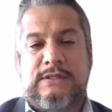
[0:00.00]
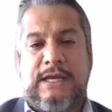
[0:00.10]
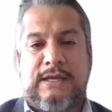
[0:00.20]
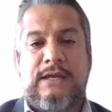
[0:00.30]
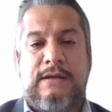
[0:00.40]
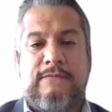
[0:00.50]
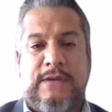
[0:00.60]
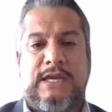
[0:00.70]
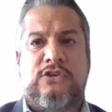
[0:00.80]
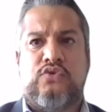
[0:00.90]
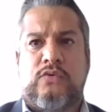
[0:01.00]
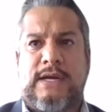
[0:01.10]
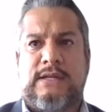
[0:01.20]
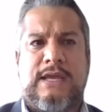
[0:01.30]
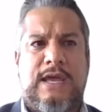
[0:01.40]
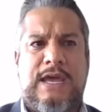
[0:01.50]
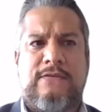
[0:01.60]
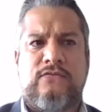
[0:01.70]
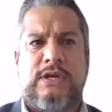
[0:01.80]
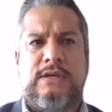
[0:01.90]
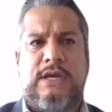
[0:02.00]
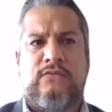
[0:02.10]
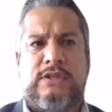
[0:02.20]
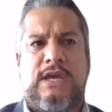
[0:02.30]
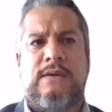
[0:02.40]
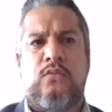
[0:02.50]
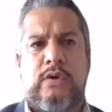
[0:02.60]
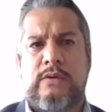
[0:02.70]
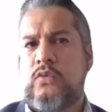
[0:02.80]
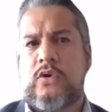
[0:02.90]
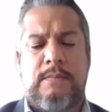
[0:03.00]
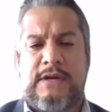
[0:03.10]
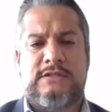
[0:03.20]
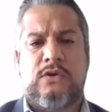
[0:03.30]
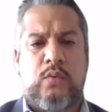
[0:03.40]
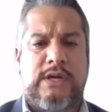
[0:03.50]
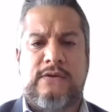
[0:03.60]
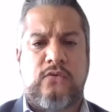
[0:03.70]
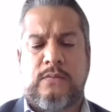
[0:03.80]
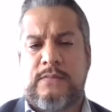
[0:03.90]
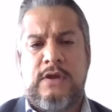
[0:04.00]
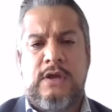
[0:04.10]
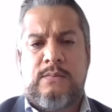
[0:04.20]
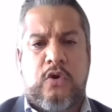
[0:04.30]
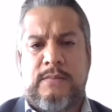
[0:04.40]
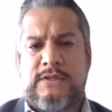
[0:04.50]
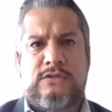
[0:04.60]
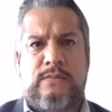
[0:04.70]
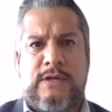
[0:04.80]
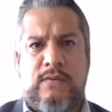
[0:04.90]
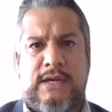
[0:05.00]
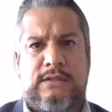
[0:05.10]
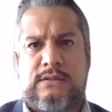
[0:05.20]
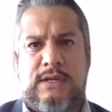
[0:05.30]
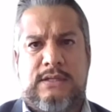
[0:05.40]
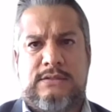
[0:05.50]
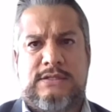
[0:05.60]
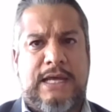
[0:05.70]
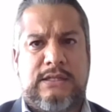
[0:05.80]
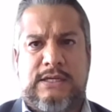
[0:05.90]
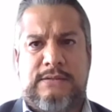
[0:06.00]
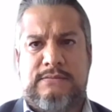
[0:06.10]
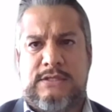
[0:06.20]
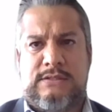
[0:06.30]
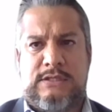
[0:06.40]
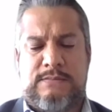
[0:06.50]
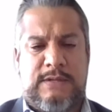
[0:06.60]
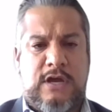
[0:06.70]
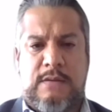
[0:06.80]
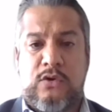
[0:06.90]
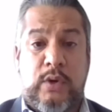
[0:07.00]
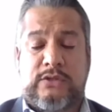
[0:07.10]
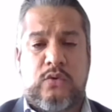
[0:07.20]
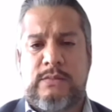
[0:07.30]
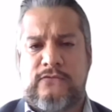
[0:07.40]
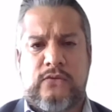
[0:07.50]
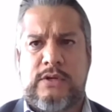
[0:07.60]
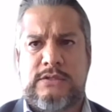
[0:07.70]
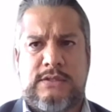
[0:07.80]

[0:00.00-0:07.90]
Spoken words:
like a big issue, right? Like every day, more and more companies are waiting for permits to be granted, and sadly, this is becoming quite normal for us.